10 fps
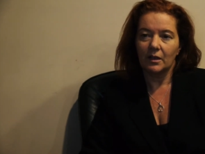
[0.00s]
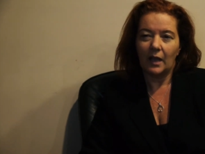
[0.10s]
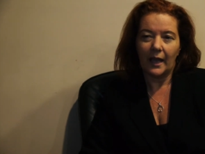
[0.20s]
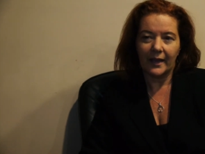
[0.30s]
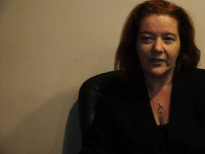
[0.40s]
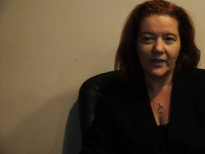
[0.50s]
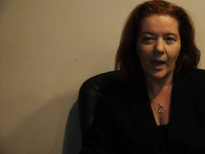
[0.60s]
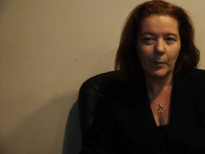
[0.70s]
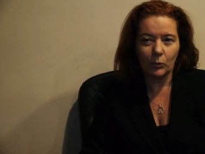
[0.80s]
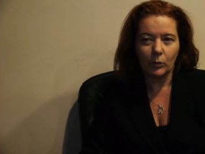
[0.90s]

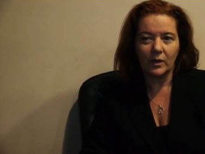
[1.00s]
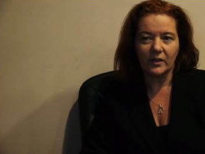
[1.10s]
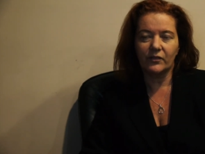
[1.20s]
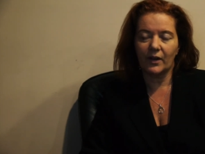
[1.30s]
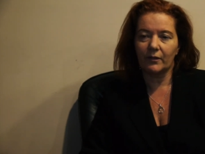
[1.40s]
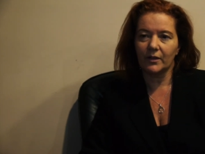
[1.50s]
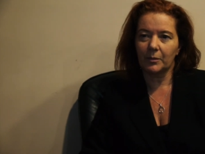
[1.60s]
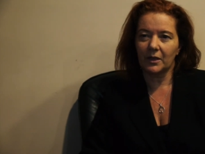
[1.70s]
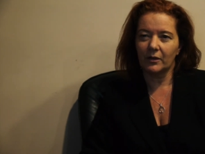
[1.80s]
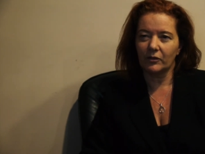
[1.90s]
examine words very
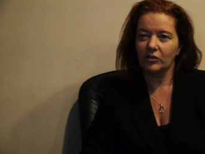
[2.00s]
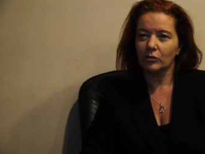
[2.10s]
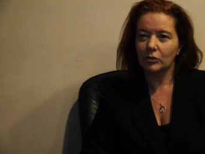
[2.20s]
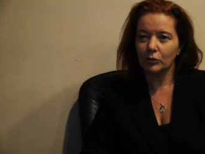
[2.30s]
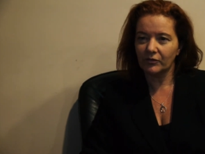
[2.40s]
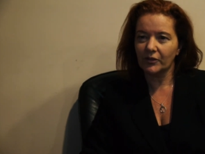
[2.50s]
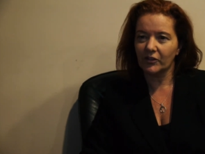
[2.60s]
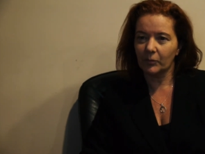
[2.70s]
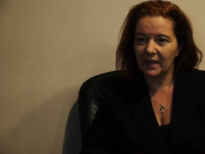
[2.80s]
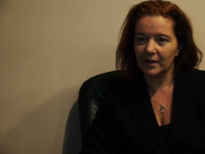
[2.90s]
up close, and you'd look for
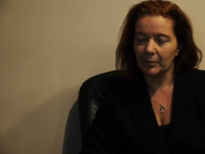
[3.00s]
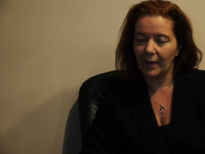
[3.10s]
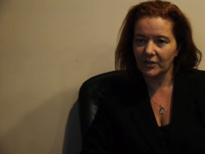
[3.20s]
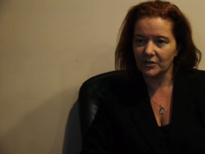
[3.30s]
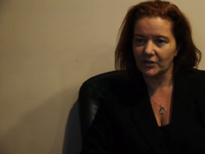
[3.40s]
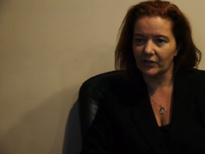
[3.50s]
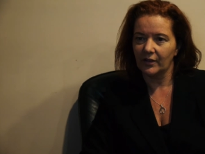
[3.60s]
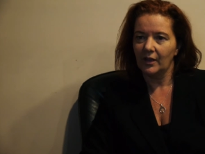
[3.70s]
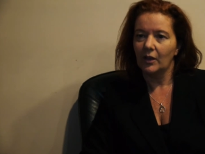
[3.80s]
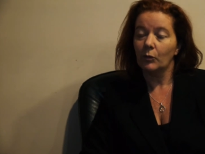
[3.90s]
spelling patterns
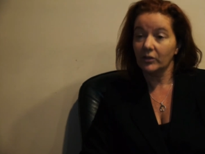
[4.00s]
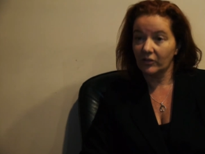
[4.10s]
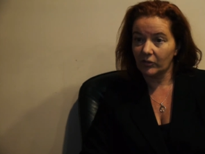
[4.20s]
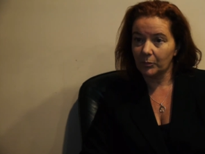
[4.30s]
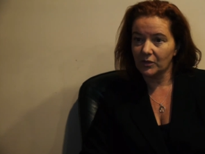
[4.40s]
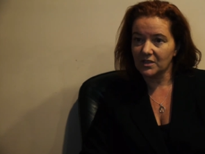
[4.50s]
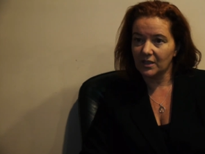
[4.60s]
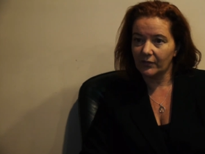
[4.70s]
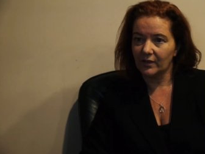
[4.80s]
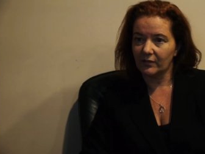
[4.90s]
with the support,
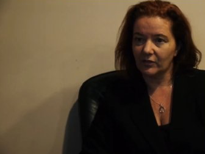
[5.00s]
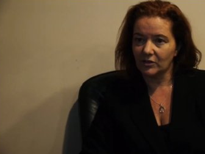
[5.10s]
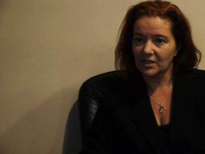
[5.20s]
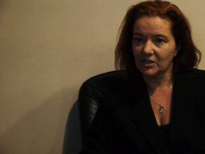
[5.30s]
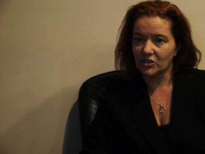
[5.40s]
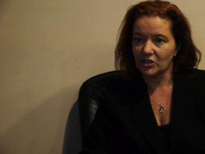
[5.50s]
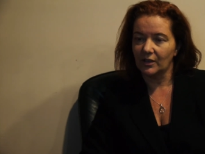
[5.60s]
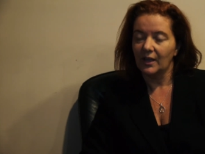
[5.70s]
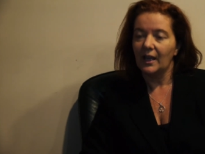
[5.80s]
obviously, of your teacher.